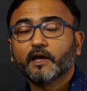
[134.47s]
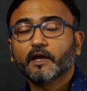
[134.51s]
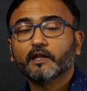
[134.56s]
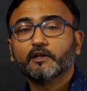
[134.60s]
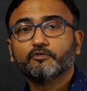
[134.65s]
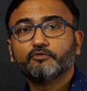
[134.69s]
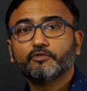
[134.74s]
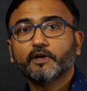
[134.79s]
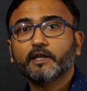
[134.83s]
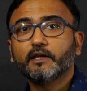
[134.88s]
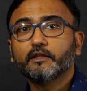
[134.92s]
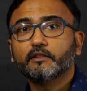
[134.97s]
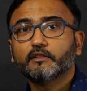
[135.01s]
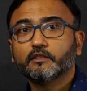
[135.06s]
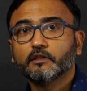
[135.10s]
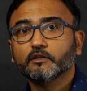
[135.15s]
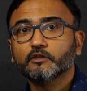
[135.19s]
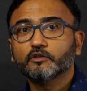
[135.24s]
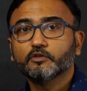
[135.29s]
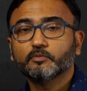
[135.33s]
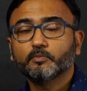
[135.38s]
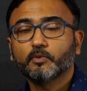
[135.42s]
and a very
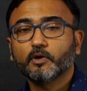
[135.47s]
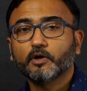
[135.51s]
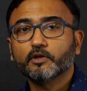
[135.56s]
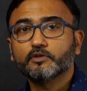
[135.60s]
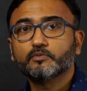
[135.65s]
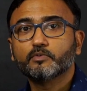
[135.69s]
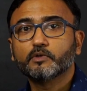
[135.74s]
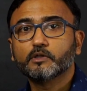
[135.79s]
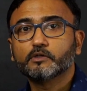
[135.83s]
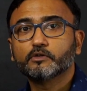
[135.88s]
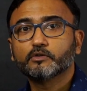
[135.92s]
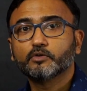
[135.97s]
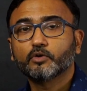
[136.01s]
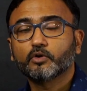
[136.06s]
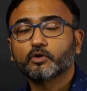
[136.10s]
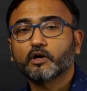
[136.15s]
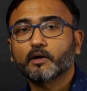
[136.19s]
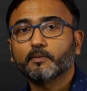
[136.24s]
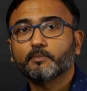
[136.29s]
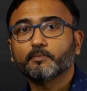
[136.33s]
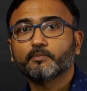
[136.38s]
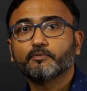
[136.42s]
thin sponge will
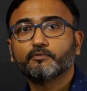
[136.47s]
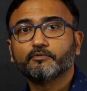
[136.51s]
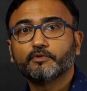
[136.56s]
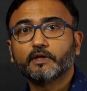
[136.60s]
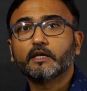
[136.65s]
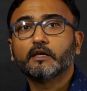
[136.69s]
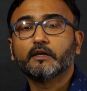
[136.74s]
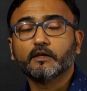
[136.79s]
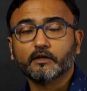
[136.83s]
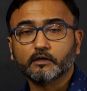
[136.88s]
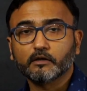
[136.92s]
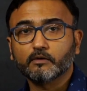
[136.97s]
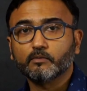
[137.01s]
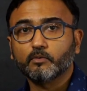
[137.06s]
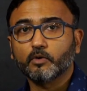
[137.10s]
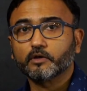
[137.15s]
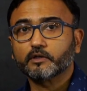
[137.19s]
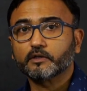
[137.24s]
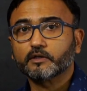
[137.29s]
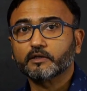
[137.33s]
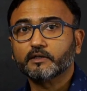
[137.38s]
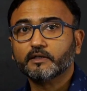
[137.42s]
soak up very little
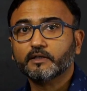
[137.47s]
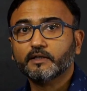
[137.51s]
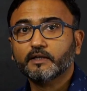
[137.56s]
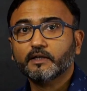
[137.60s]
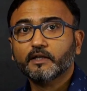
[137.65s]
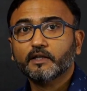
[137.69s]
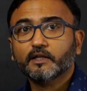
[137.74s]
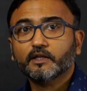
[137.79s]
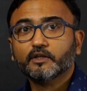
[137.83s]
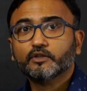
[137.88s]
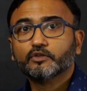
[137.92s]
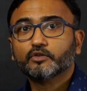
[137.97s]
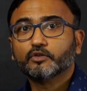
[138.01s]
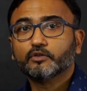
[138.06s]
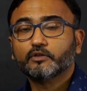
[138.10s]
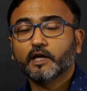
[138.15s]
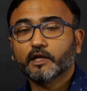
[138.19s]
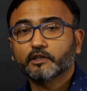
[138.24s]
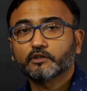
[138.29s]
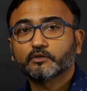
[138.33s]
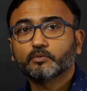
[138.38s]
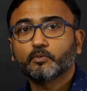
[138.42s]
water. So
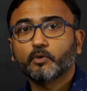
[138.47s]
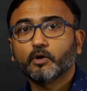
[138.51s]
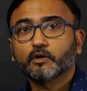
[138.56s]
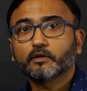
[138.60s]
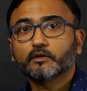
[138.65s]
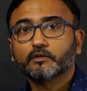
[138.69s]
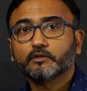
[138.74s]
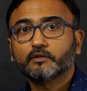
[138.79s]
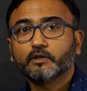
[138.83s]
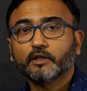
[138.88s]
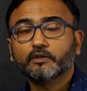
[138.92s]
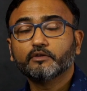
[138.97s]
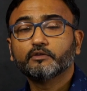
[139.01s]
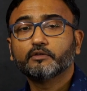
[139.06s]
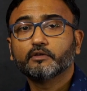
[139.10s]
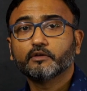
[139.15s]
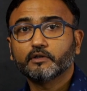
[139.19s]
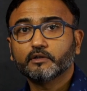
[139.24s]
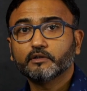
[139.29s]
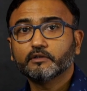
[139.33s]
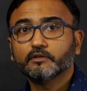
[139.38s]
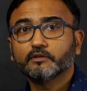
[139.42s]
that's what a
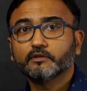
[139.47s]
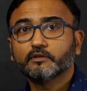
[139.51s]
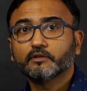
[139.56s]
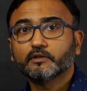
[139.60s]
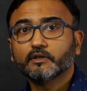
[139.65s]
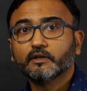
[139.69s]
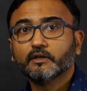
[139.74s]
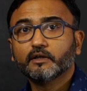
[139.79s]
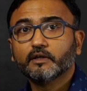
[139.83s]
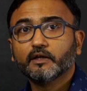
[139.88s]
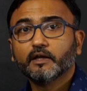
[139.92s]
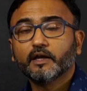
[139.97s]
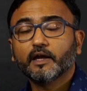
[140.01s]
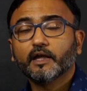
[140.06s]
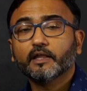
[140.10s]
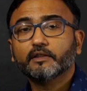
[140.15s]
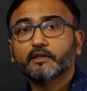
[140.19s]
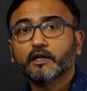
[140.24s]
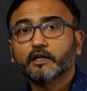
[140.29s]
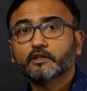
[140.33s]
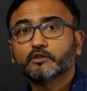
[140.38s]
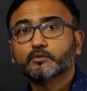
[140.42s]
sensor is,
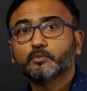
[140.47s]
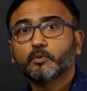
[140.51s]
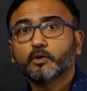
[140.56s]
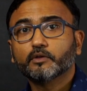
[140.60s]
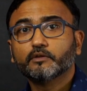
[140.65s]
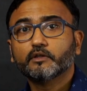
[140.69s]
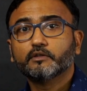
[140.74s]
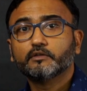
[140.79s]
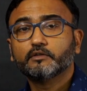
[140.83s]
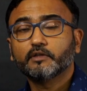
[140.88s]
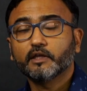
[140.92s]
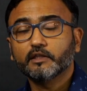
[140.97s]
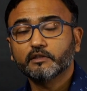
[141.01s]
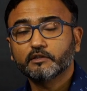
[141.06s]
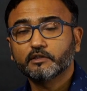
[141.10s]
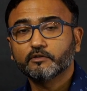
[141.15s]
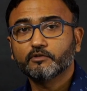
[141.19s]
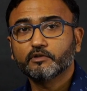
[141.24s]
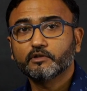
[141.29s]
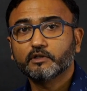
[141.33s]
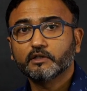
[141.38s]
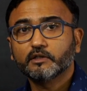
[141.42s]
and that's what the
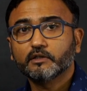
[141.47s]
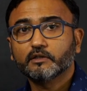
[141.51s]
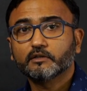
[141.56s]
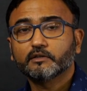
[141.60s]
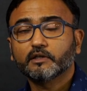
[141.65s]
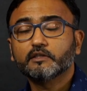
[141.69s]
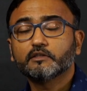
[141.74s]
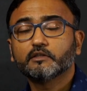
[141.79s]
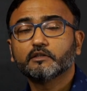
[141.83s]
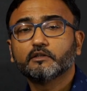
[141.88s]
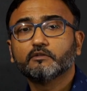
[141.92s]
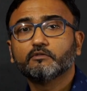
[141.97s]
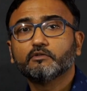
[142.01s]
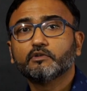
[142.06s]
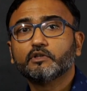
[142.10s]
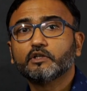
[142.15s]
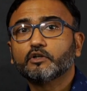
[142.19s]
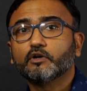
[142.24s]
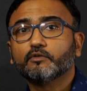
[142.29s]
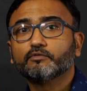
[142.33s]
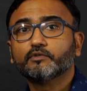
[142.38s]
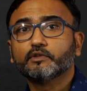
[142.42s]
sensitivity,
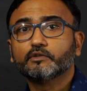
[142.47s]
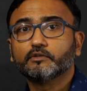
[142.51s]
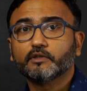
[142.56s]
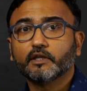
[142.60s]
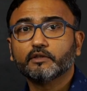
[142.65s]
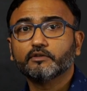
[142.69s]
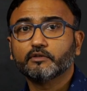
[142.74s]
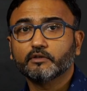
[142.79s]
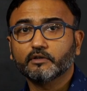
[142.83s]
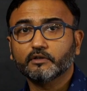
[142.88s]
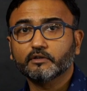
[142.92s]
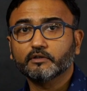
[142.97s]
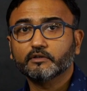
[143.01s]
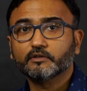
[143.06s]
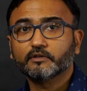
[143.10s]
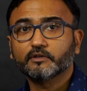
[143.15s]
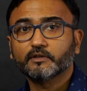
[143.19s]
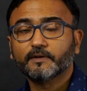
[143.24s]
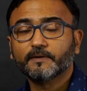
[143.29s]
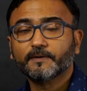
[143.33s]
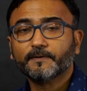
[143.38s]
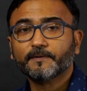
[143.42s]
sensitivity of the sensor
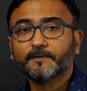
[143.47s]
is.